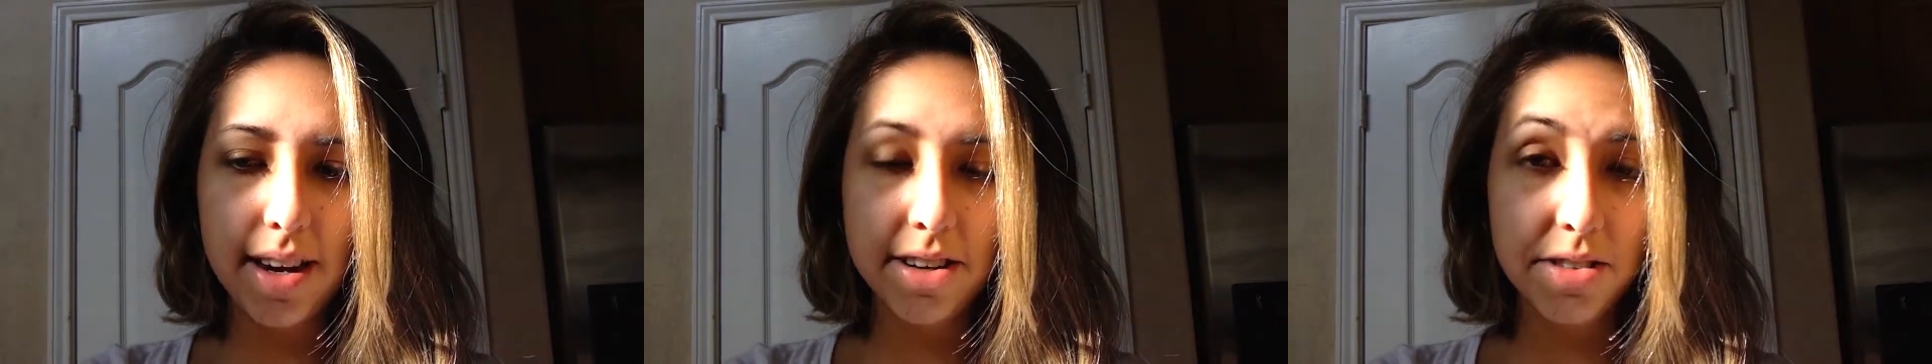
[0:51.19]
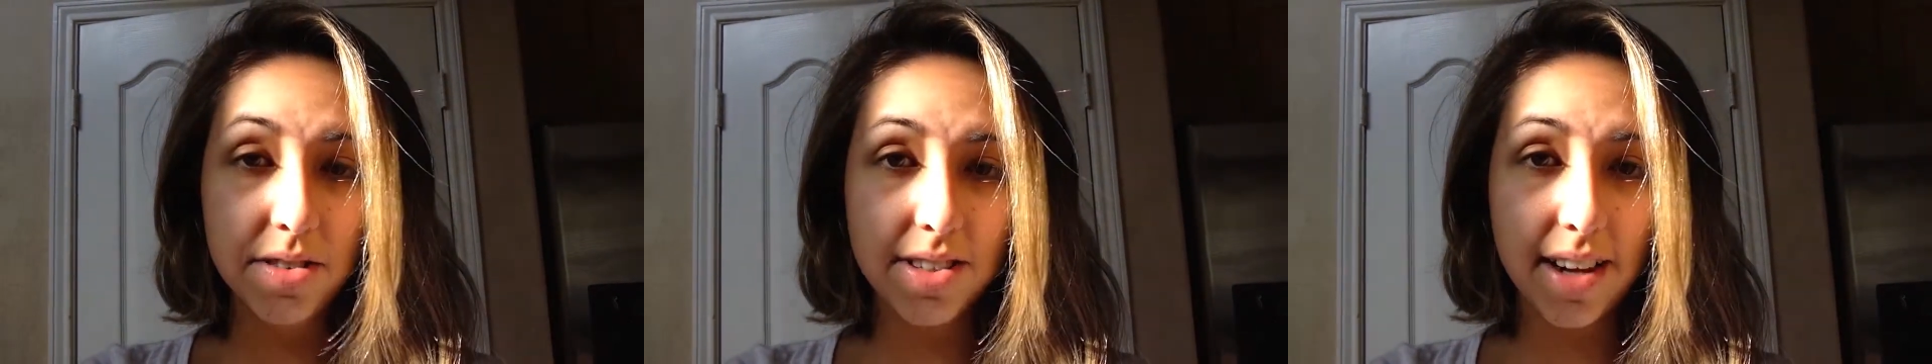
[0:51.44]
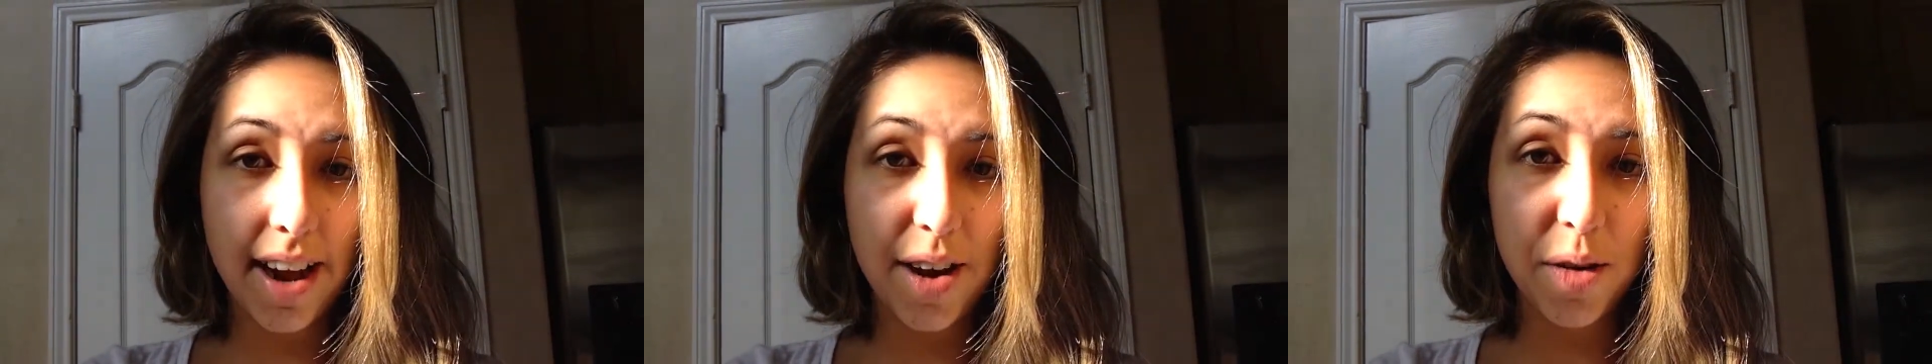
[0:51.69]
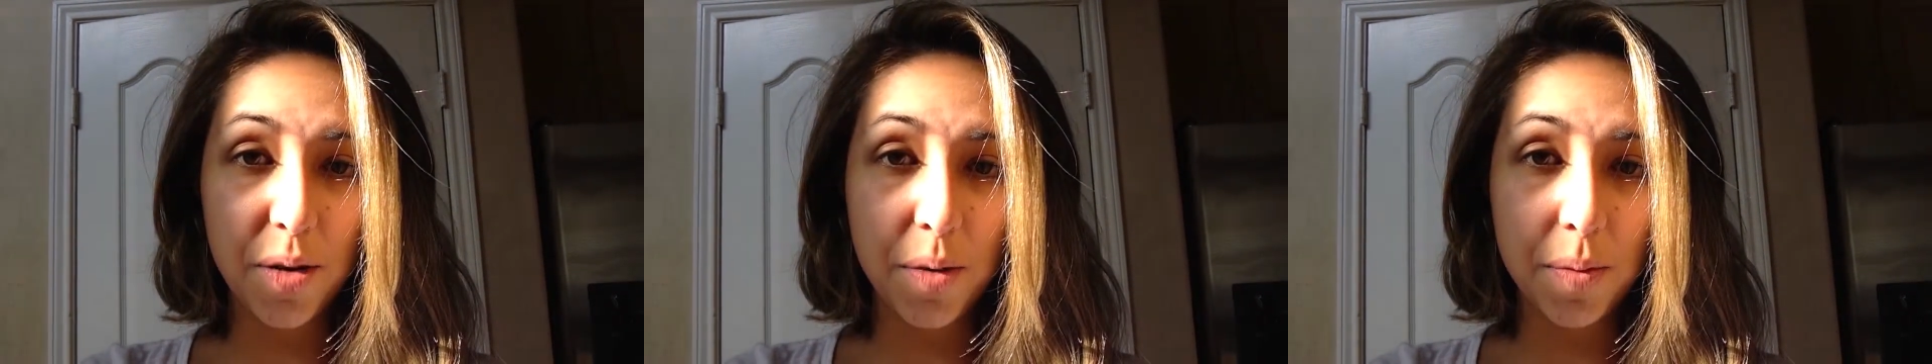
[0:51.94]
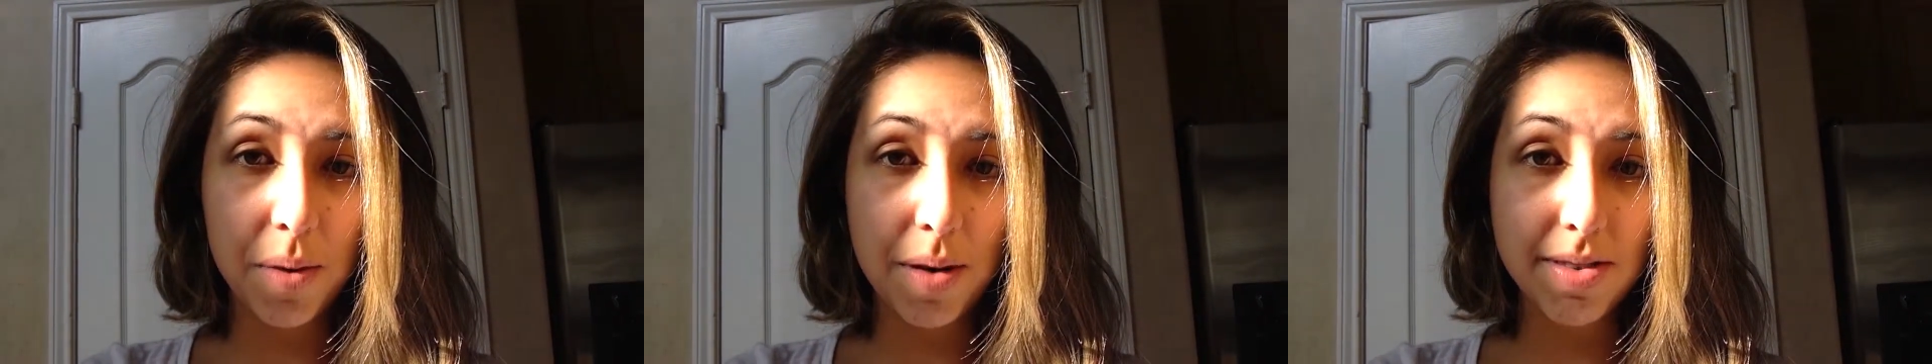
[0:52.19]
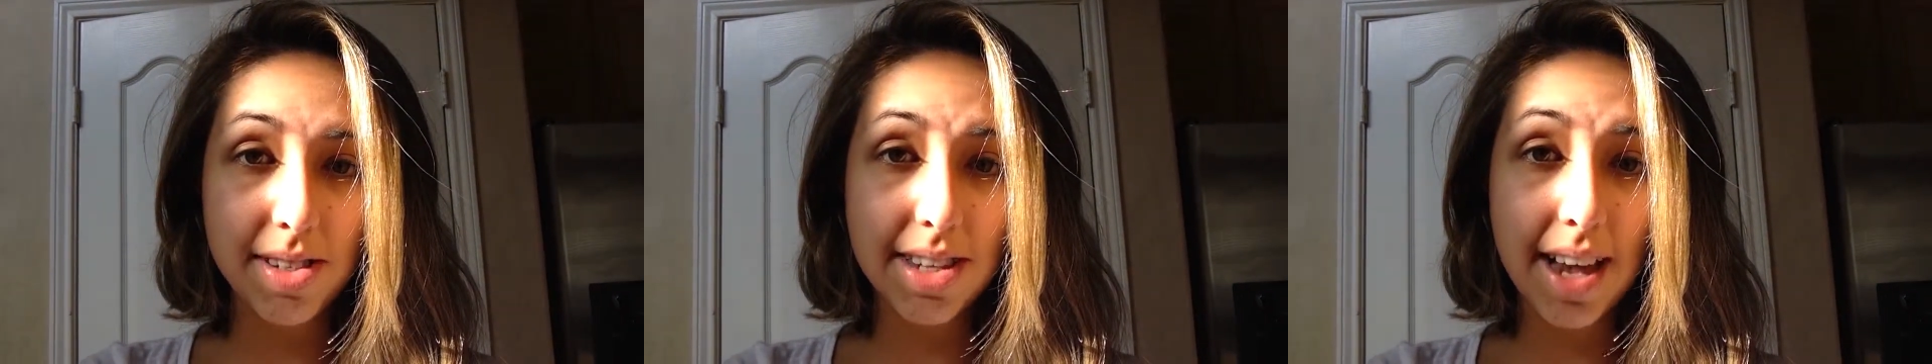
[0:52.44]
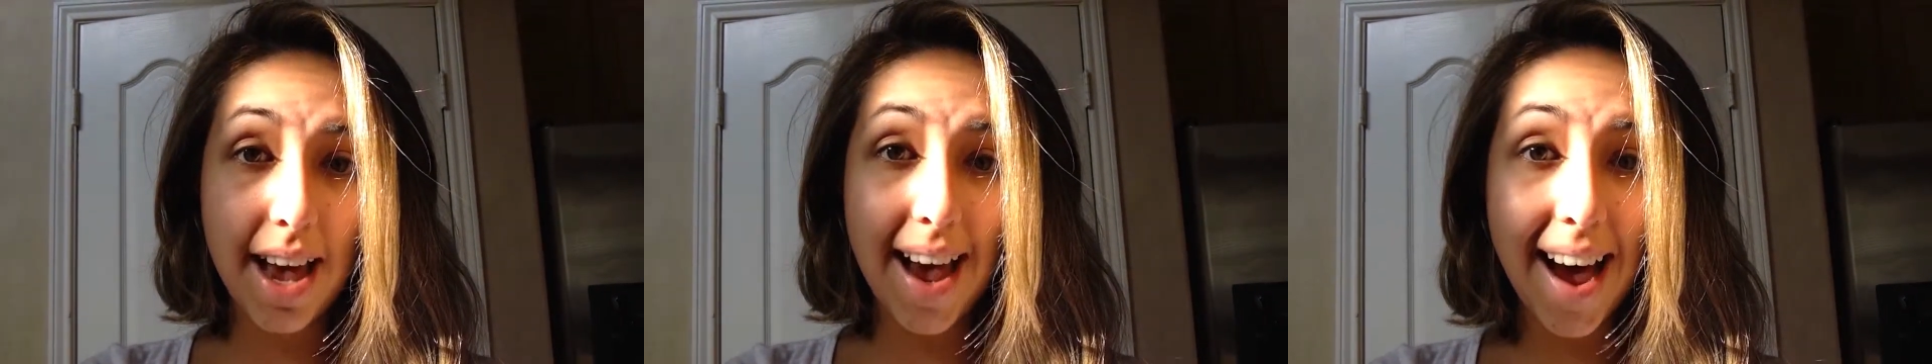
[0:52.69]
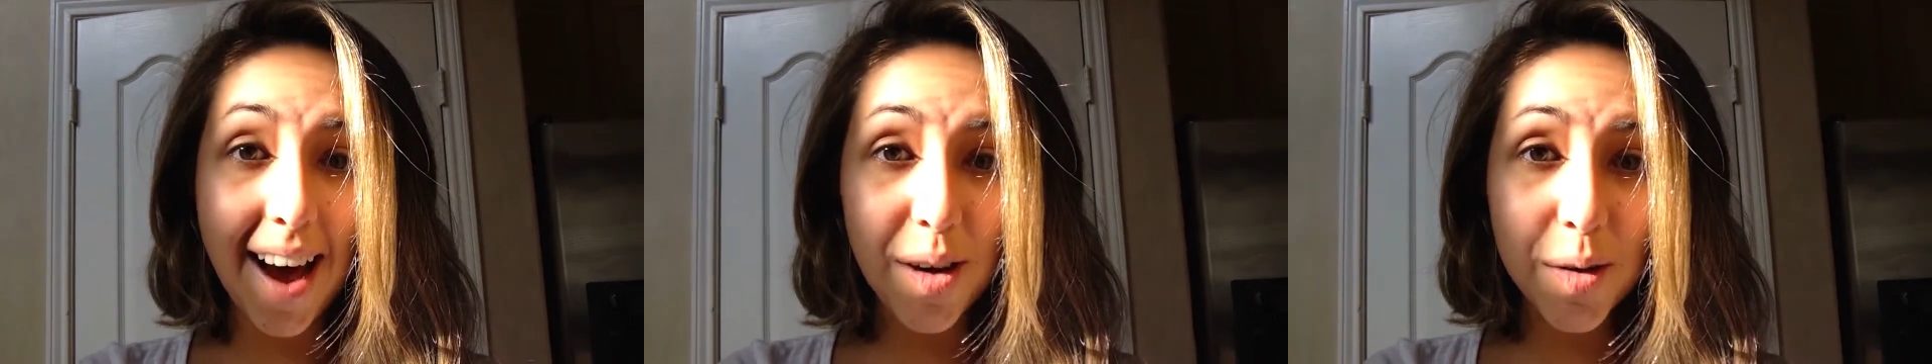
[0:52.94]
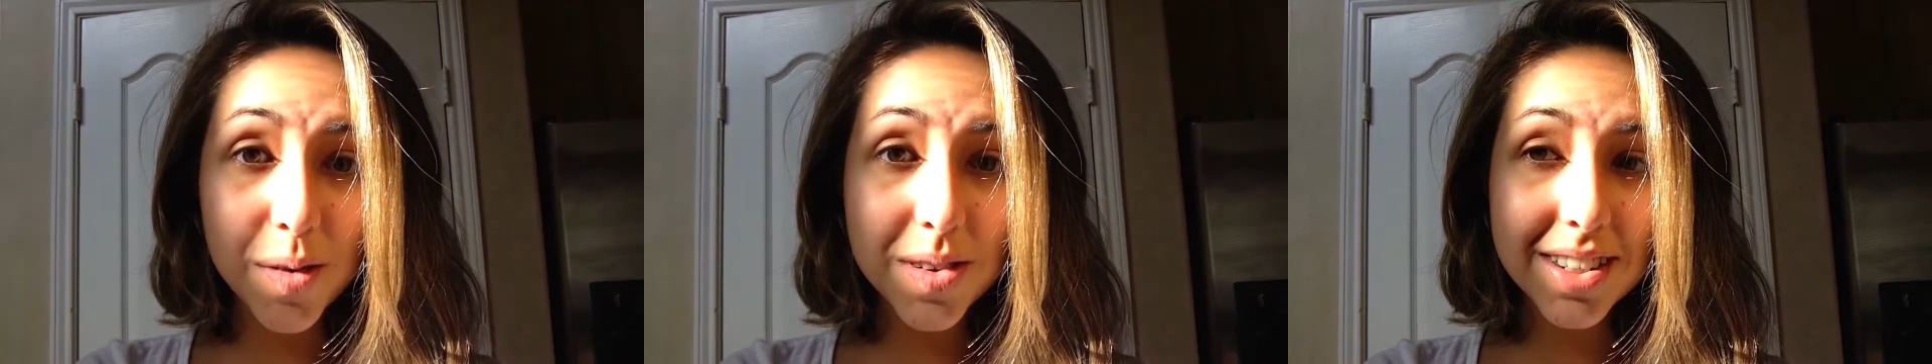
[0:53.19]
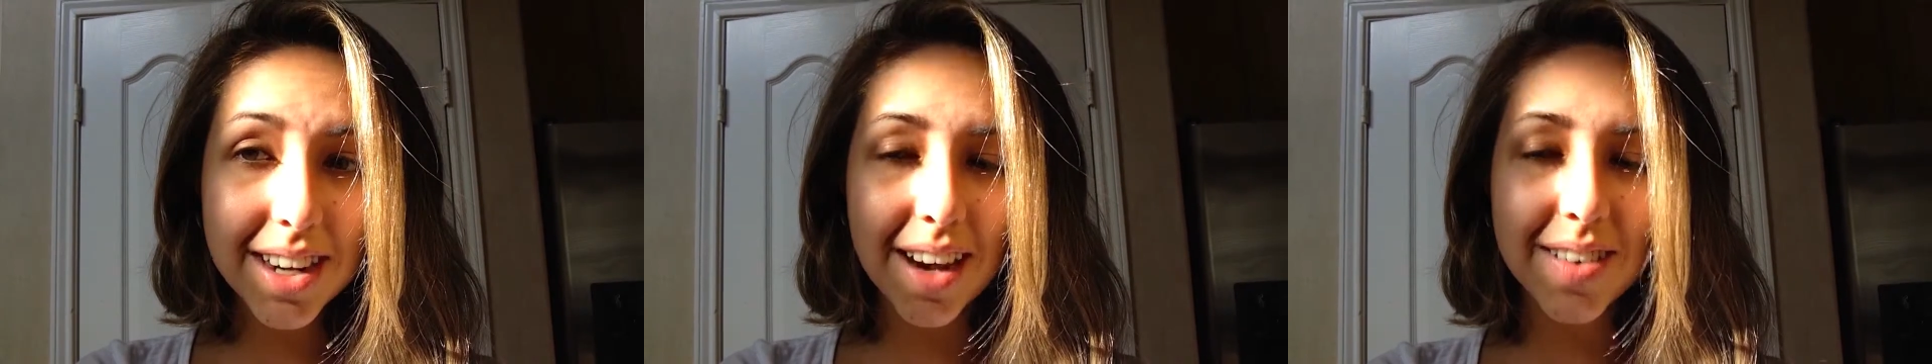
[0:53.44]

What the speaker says: soon as I got home, I was out.